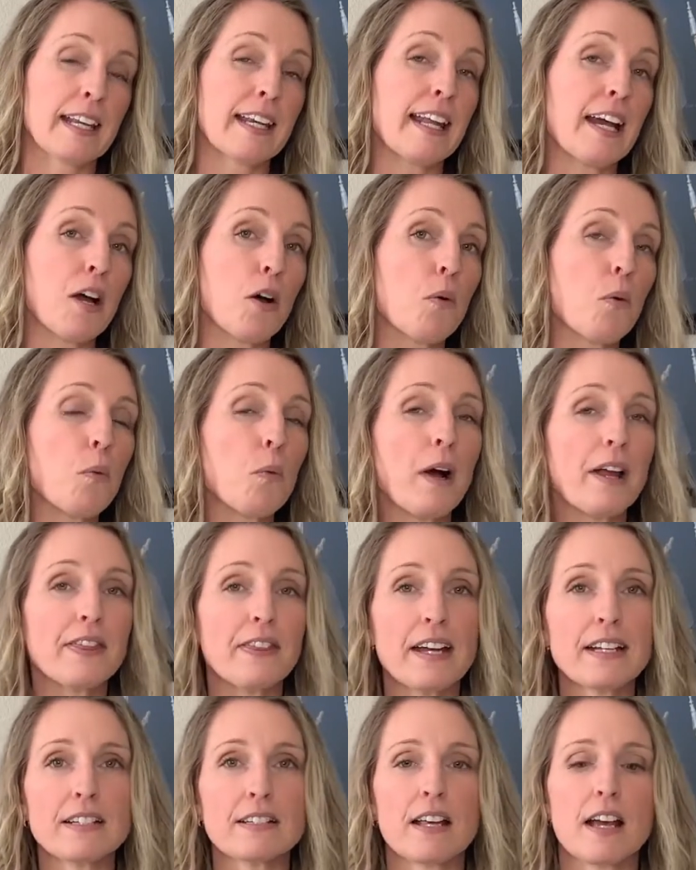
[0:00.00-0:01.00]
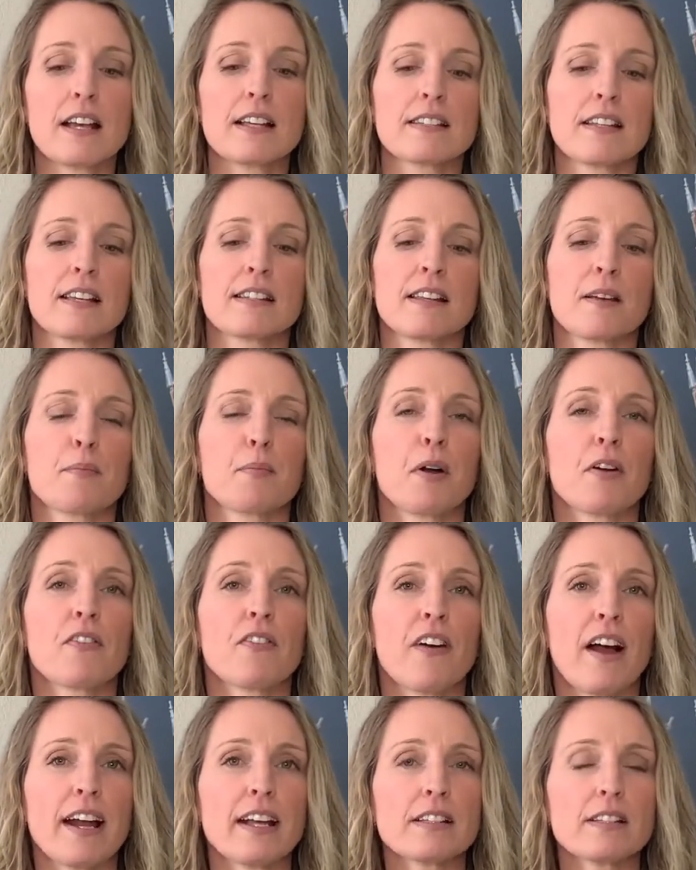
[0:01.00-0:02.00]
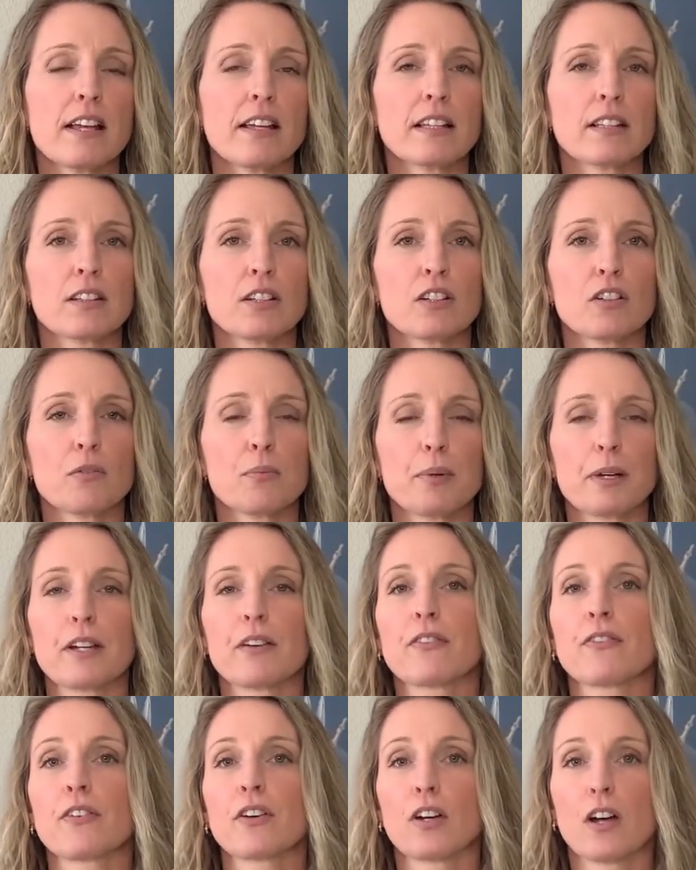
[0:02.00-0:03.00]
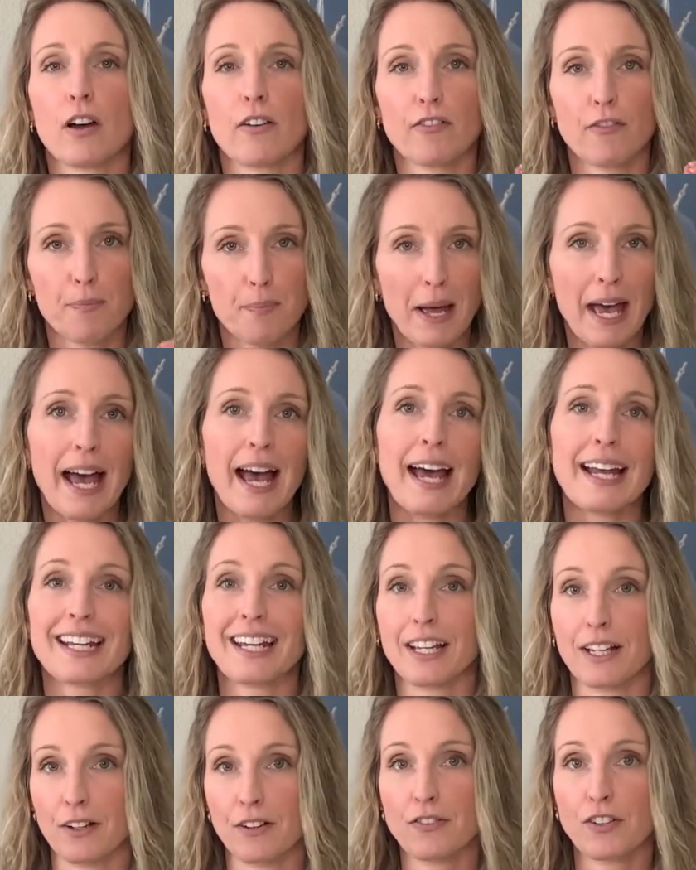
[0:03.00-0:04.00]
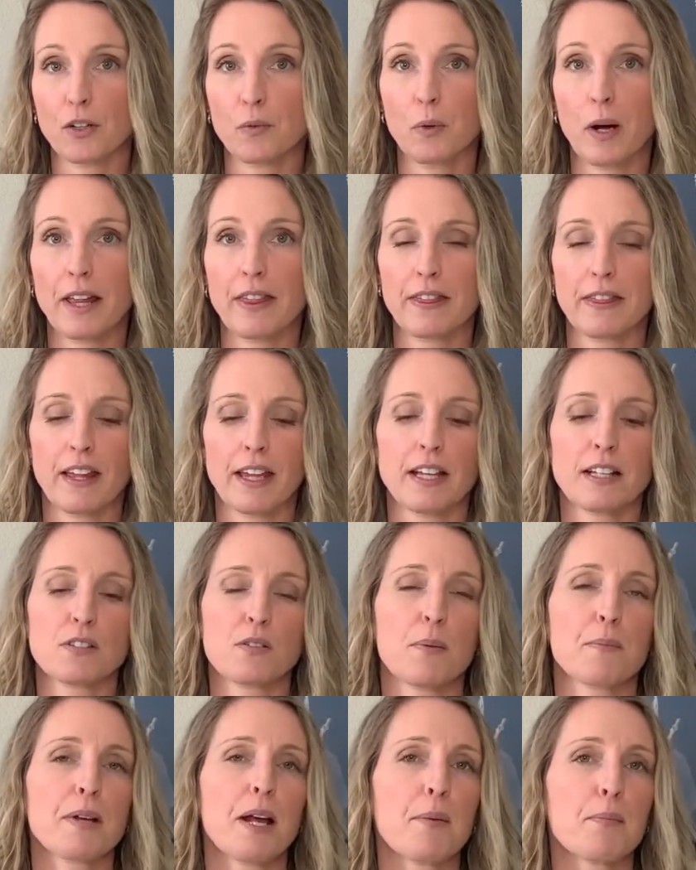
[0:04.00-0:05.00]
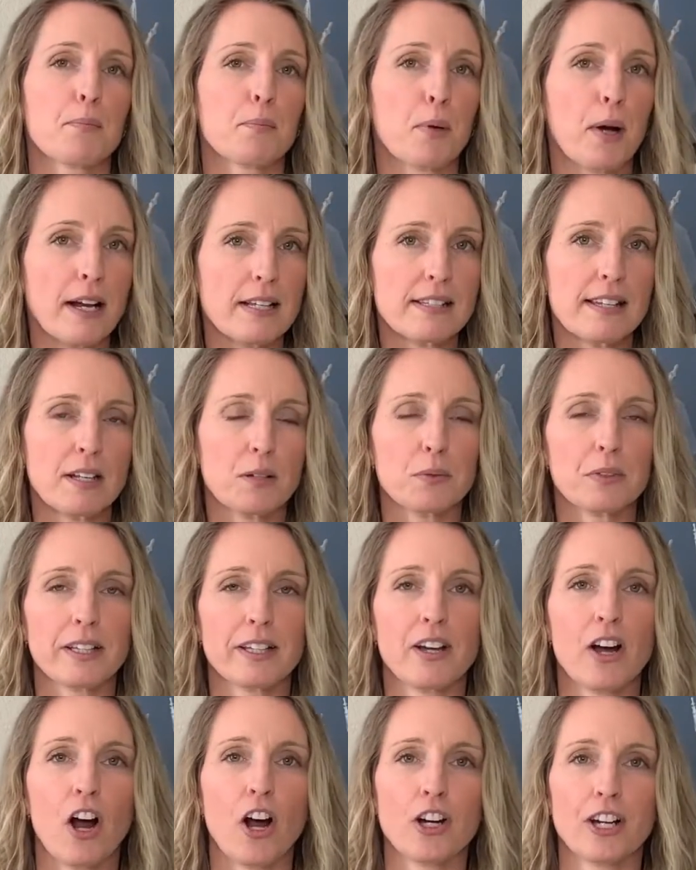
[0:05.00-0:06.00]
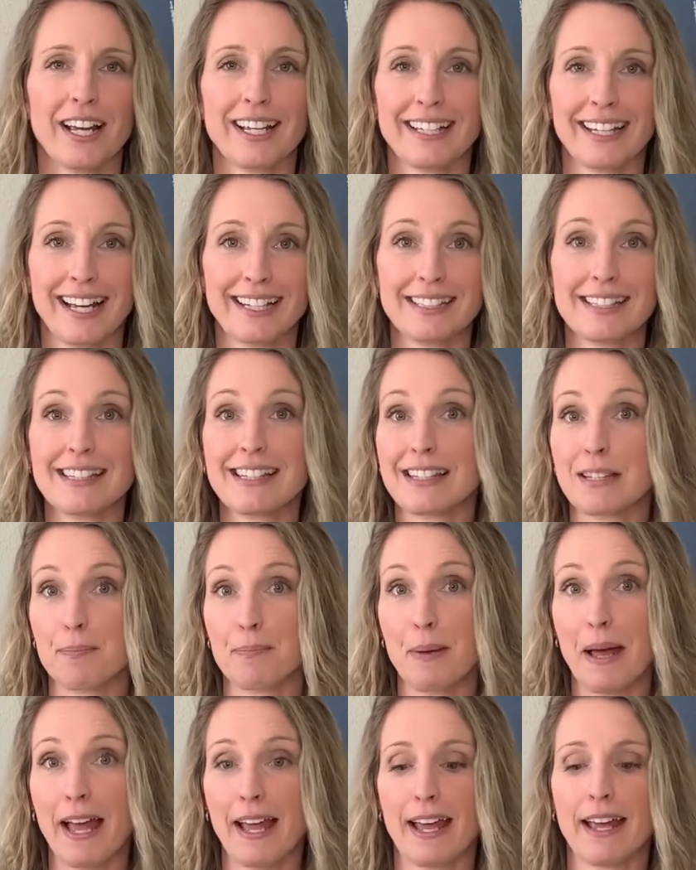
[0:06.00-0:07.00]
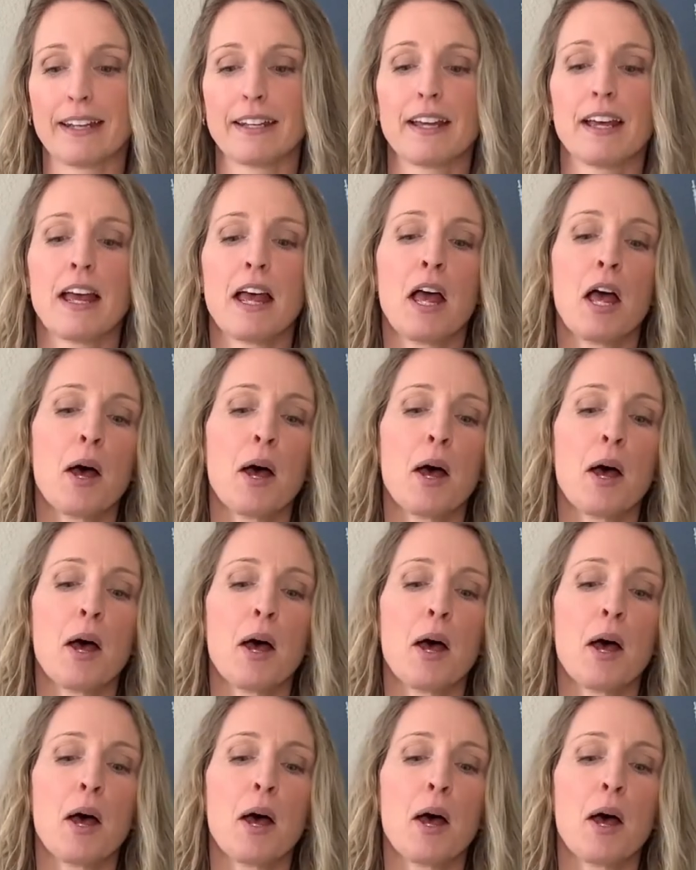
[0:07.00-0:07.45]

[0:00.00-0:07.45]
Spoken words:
Now, what that does is it provides a little bit of padding for one thing. So I'm not pressing really hard against the pen.